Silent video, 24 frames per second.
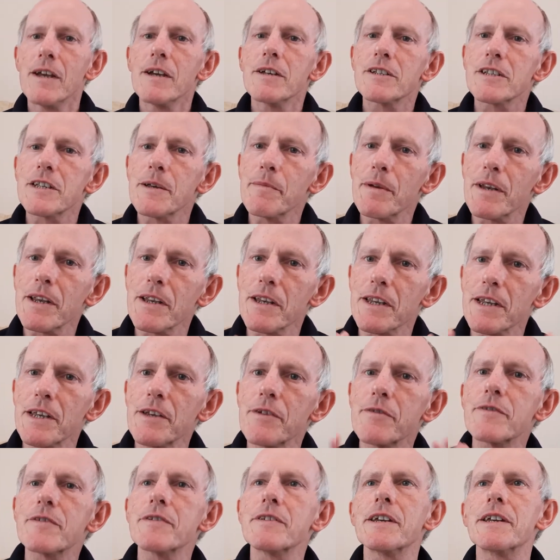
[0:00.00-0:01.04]
Similarly,
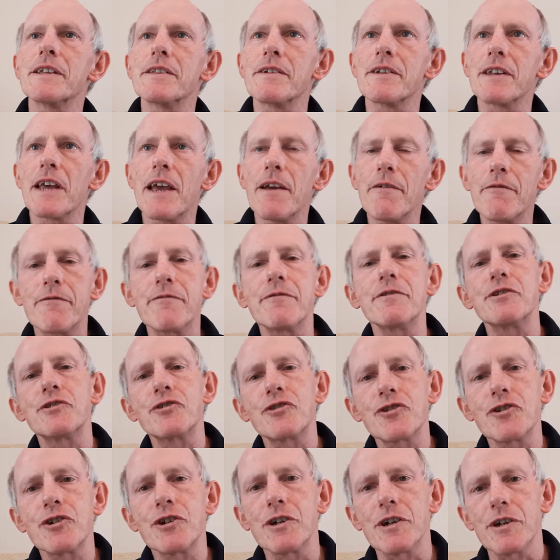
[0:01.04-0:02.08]
you'd think that every
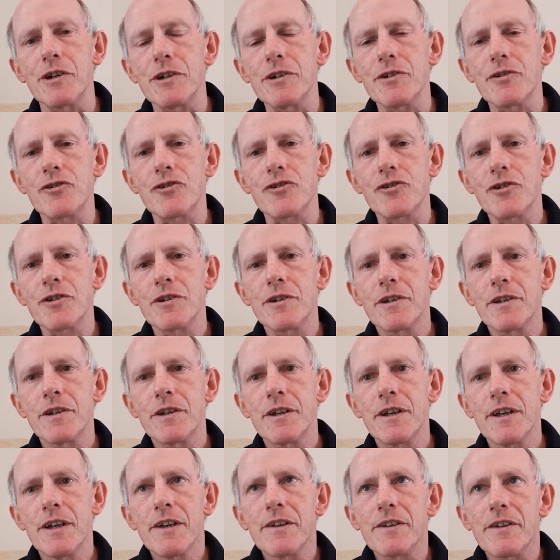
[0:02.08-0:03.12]
church,
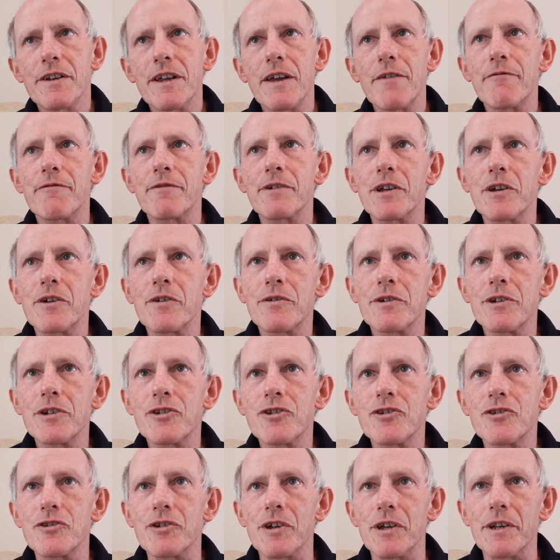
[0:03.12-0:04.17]
that every
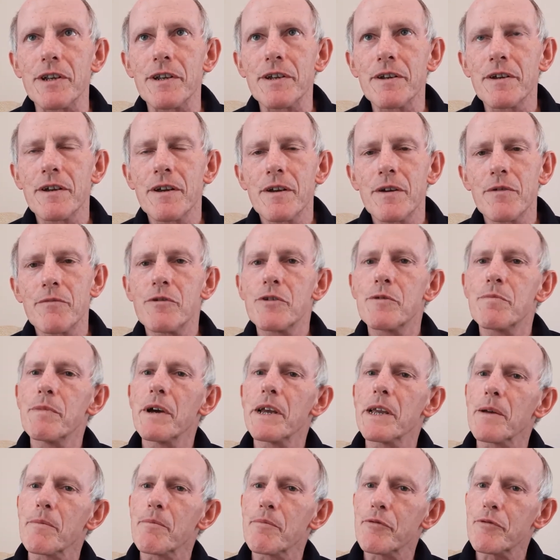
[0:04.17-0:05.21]
Christian would
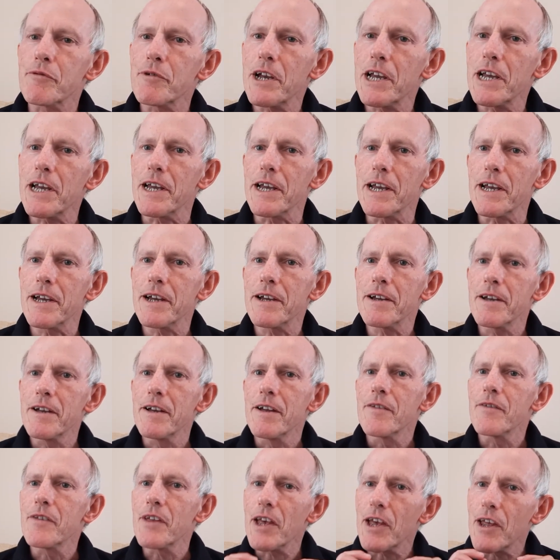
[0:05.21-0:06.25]
make prayer
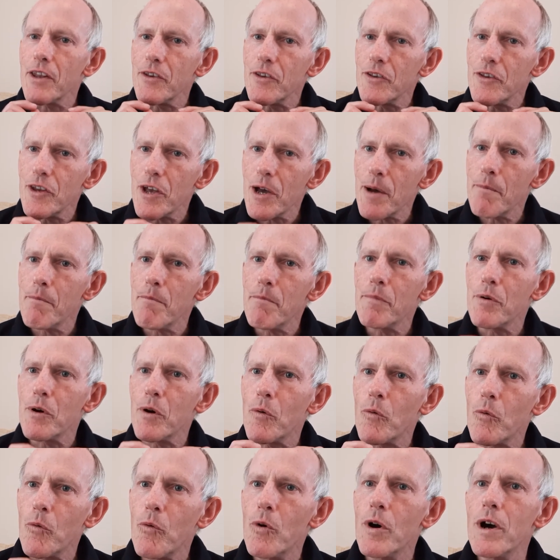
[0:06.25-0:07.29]
their number
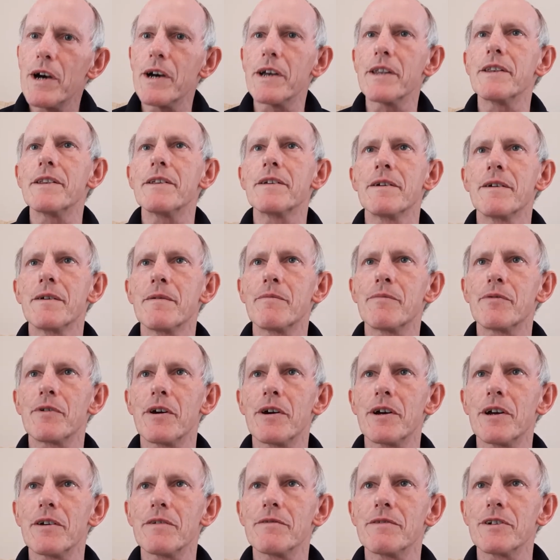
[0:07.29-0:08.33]
one
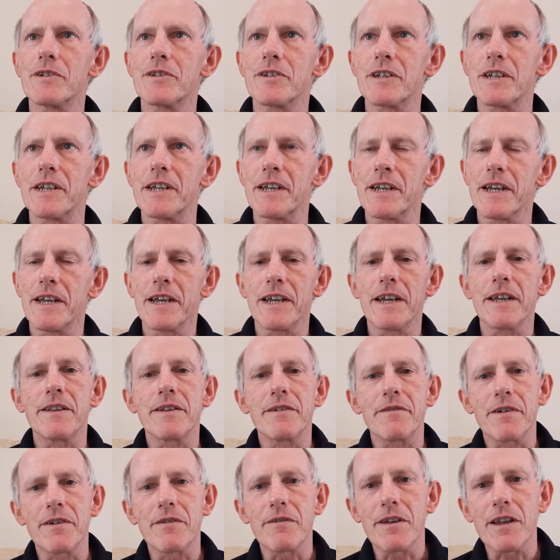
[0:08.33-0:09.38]
priority in
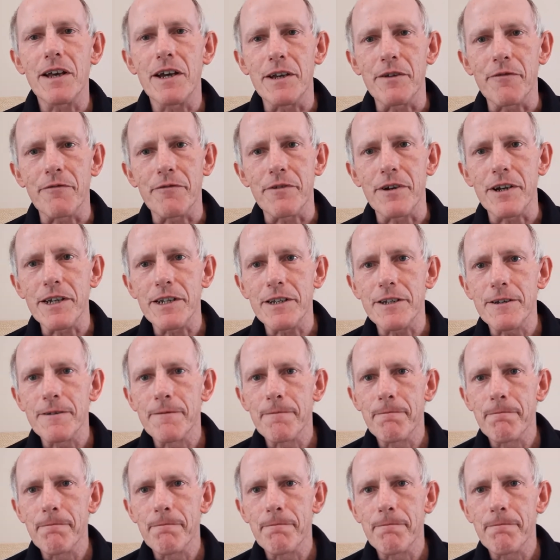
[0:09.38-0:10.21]
their own life, right?